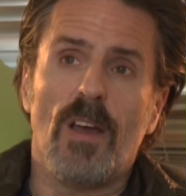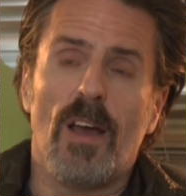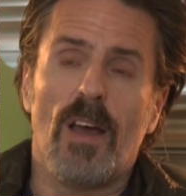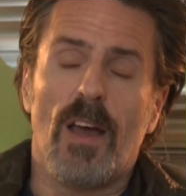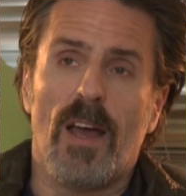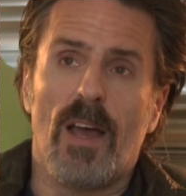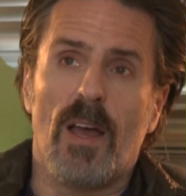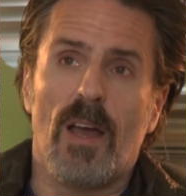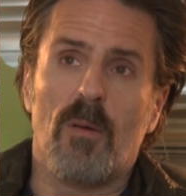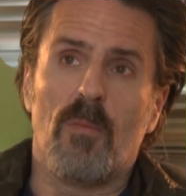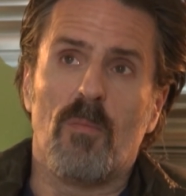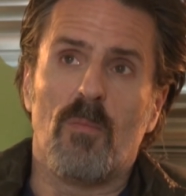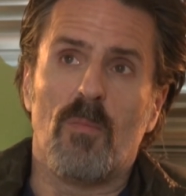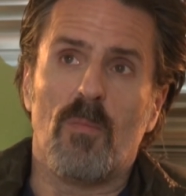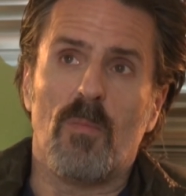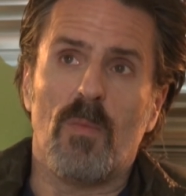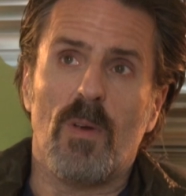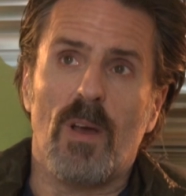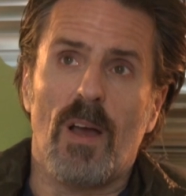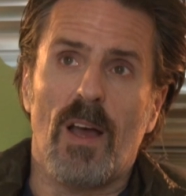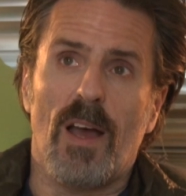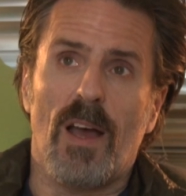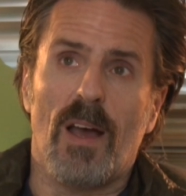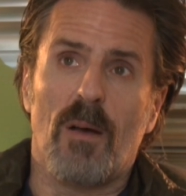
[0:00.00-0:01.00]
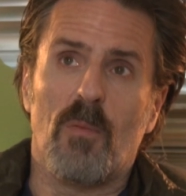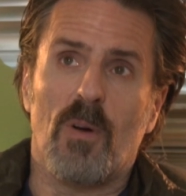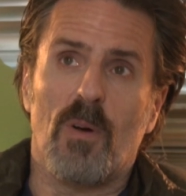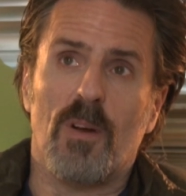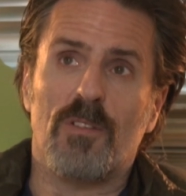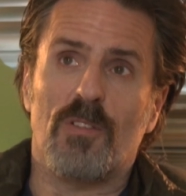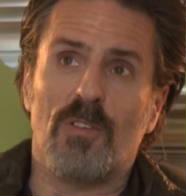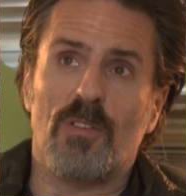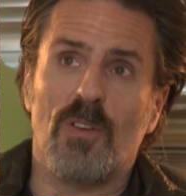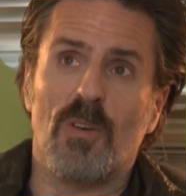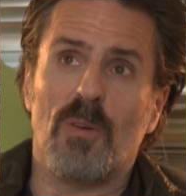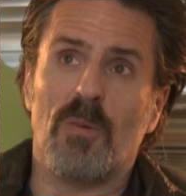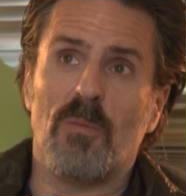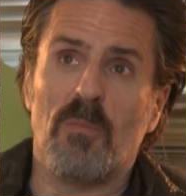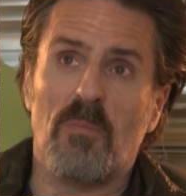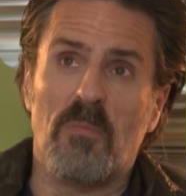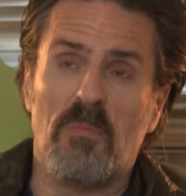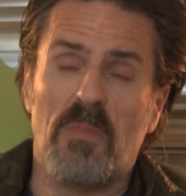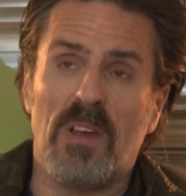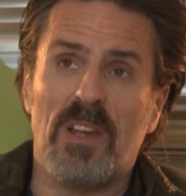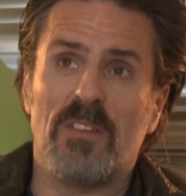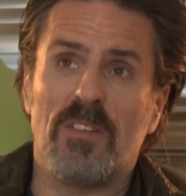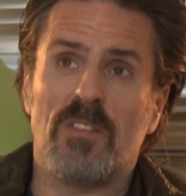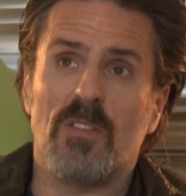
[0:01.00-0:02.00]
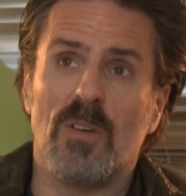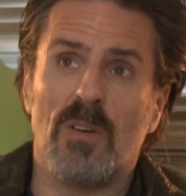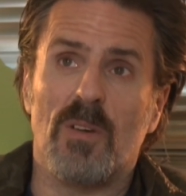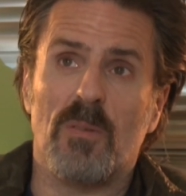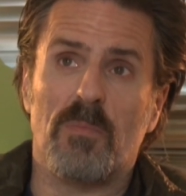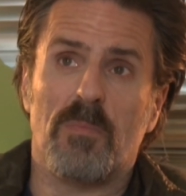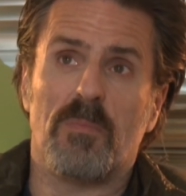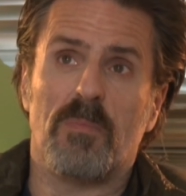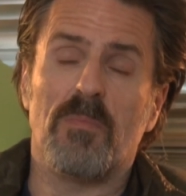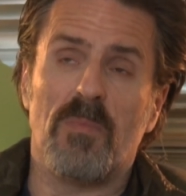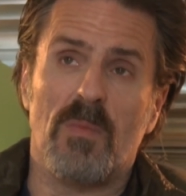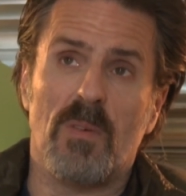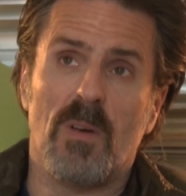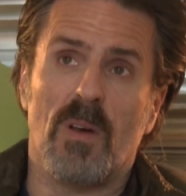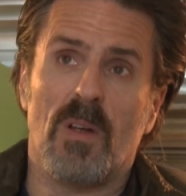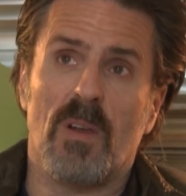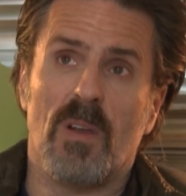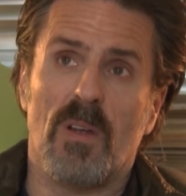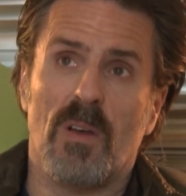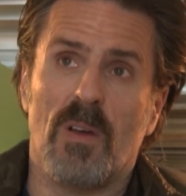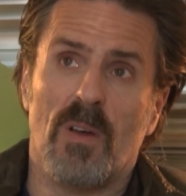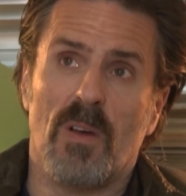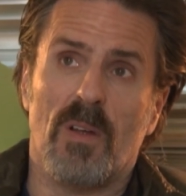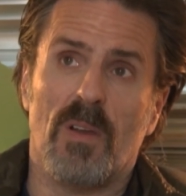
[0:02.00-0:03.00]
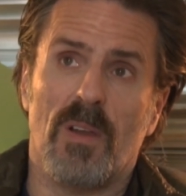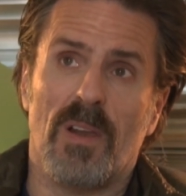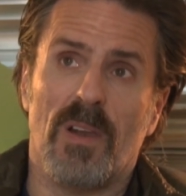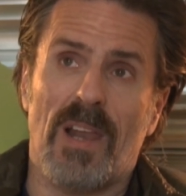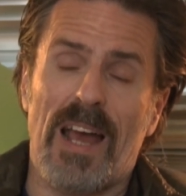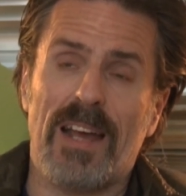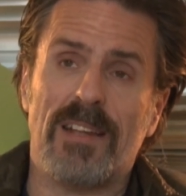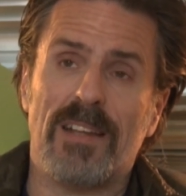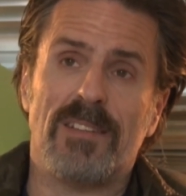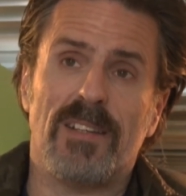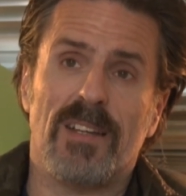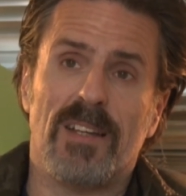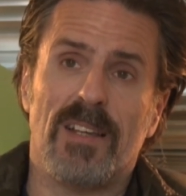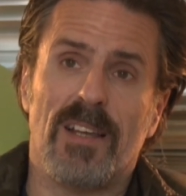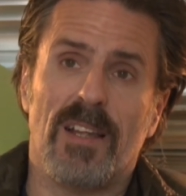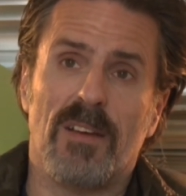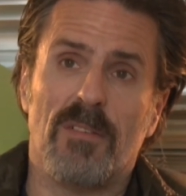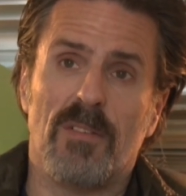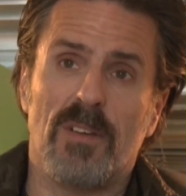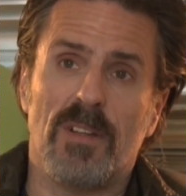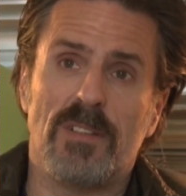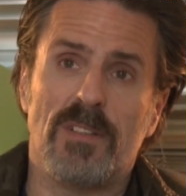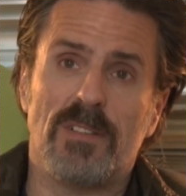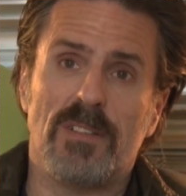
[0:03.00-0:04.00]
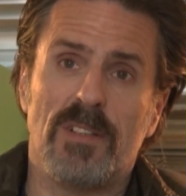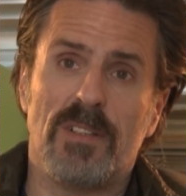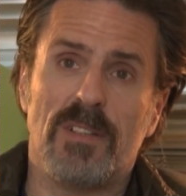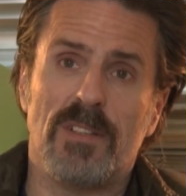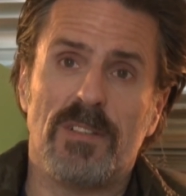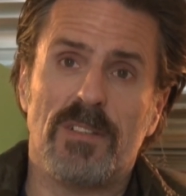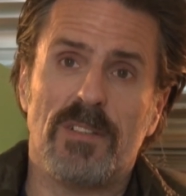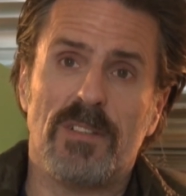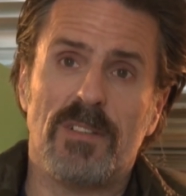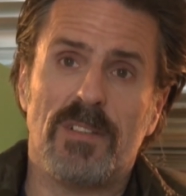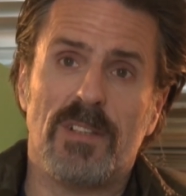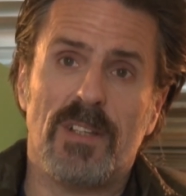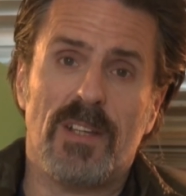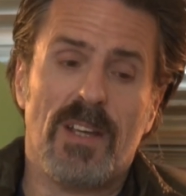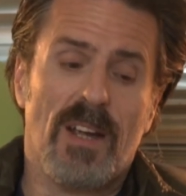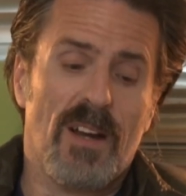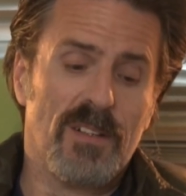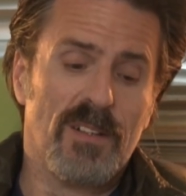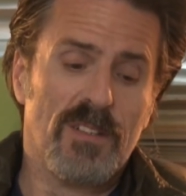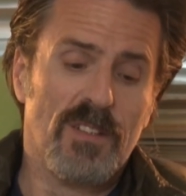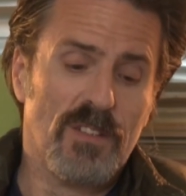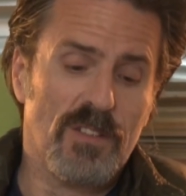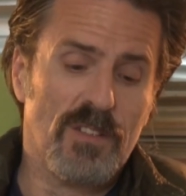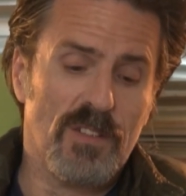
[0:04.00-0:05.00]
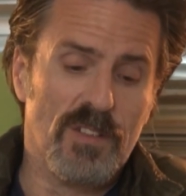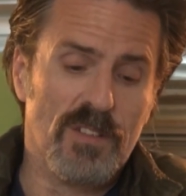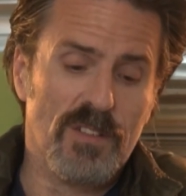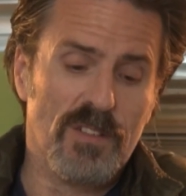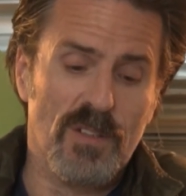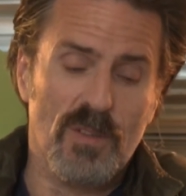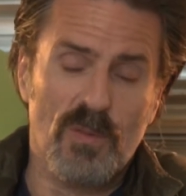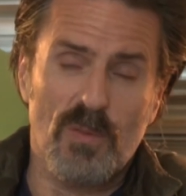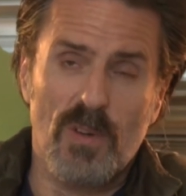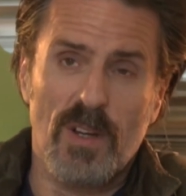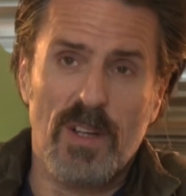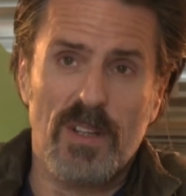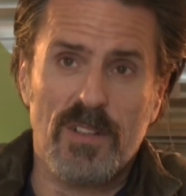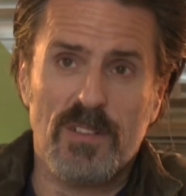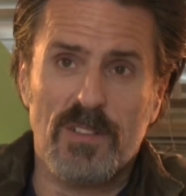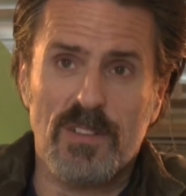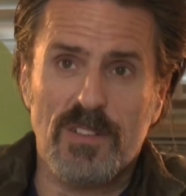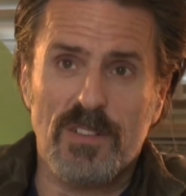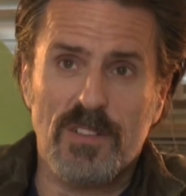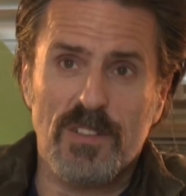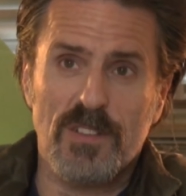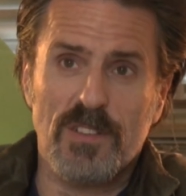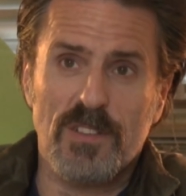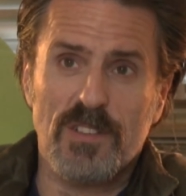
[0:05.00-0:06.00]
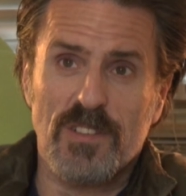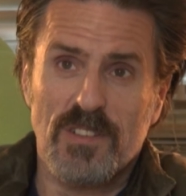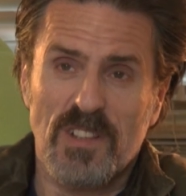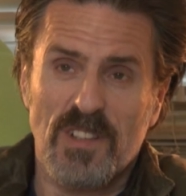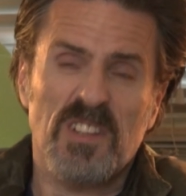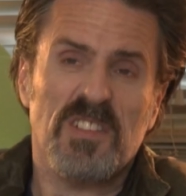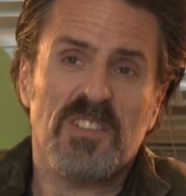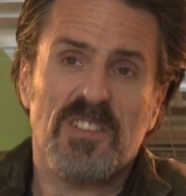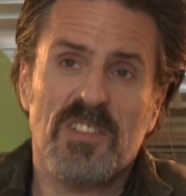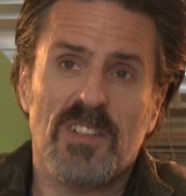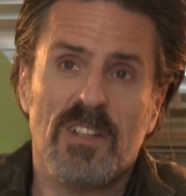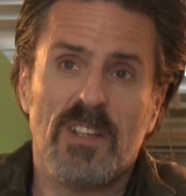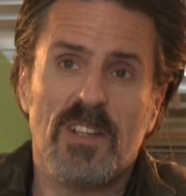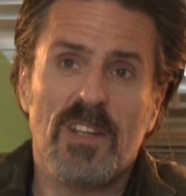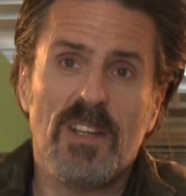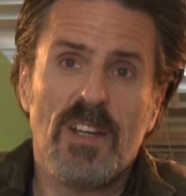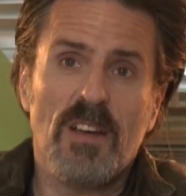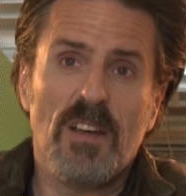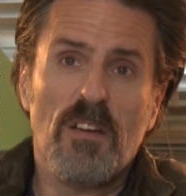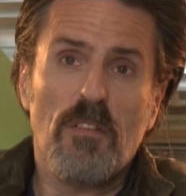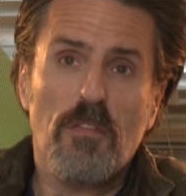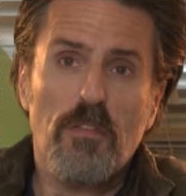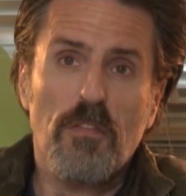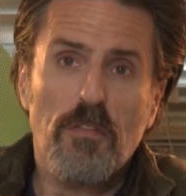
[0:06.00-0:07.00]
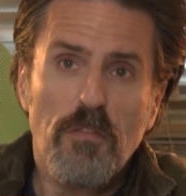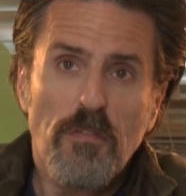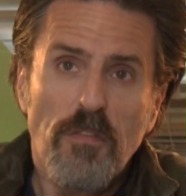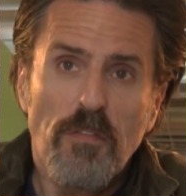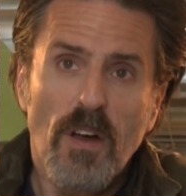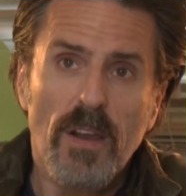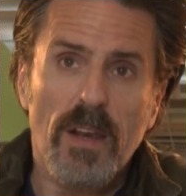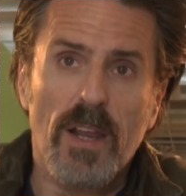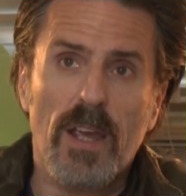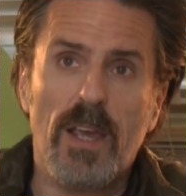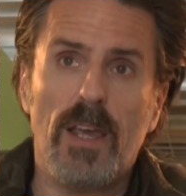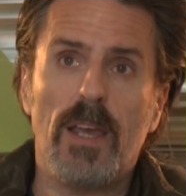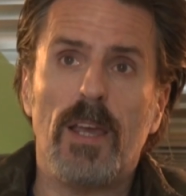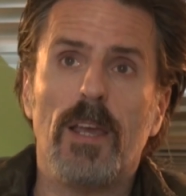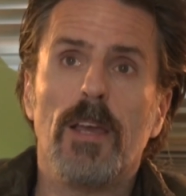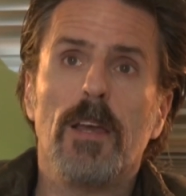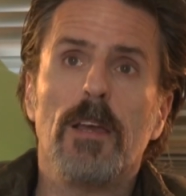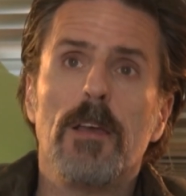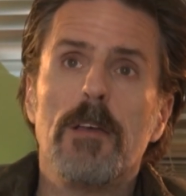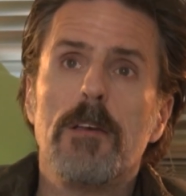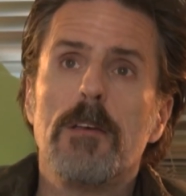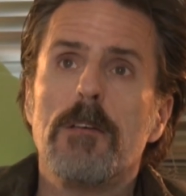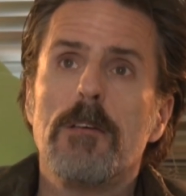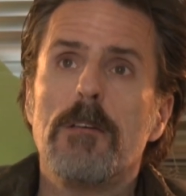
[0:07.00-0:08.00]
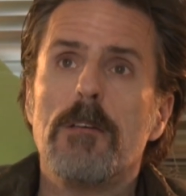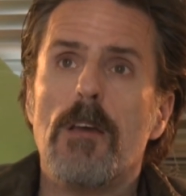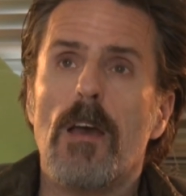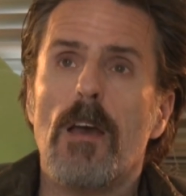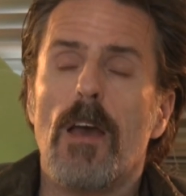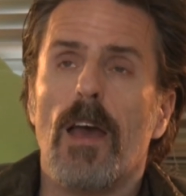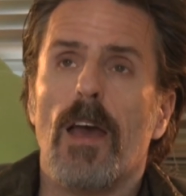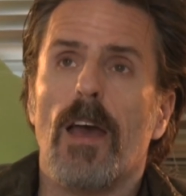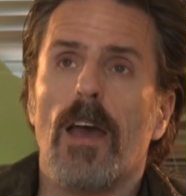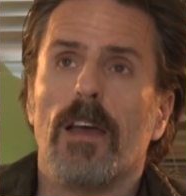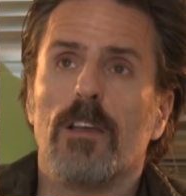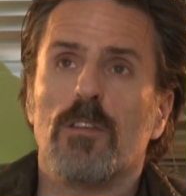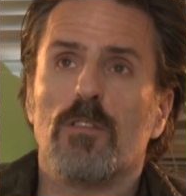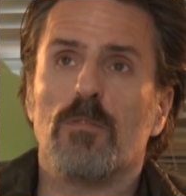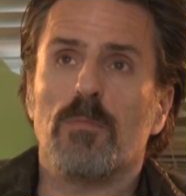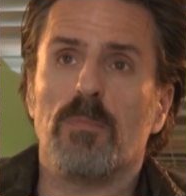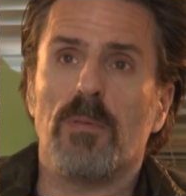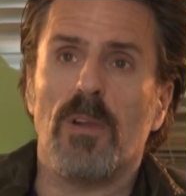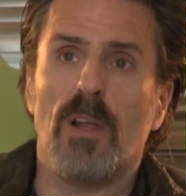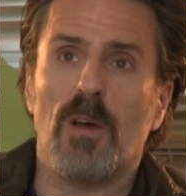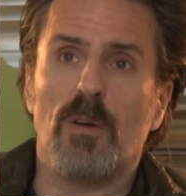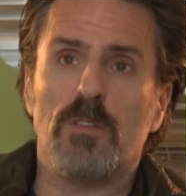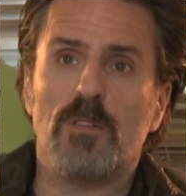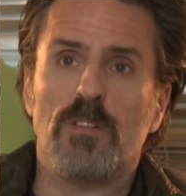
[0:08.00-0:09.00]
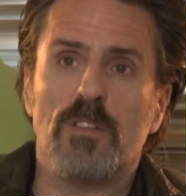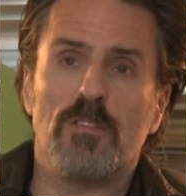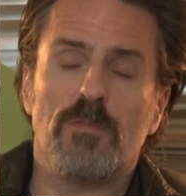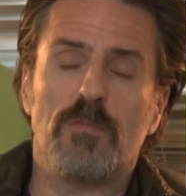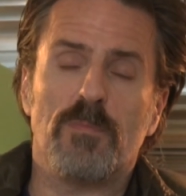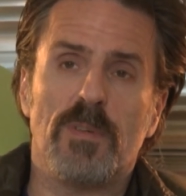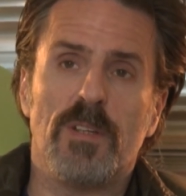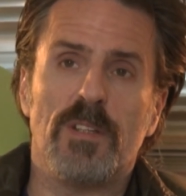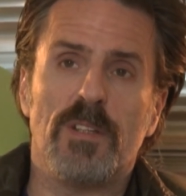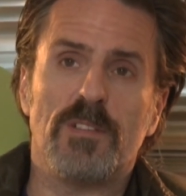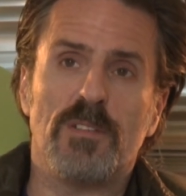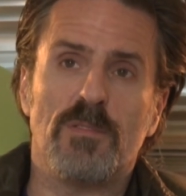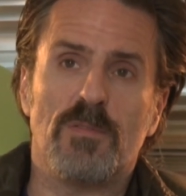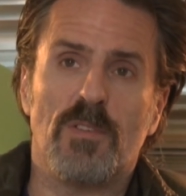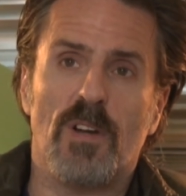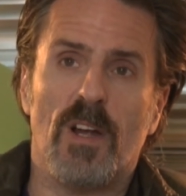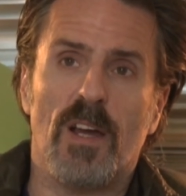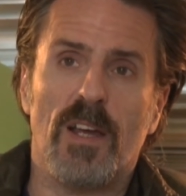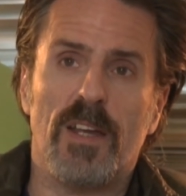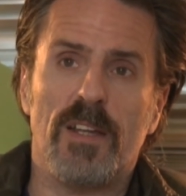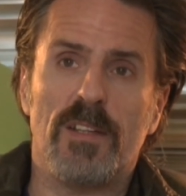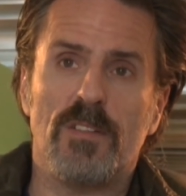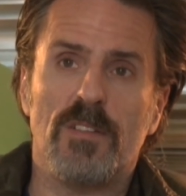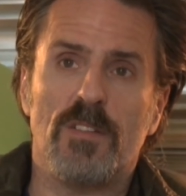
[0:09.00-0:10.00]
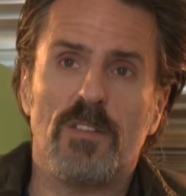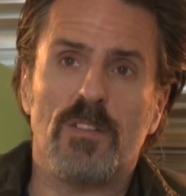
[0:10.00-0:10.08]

Um, and what drew me to it on, a, on an acting level is, is the character's just so rich. It's just such a funny, explosive piece of writing.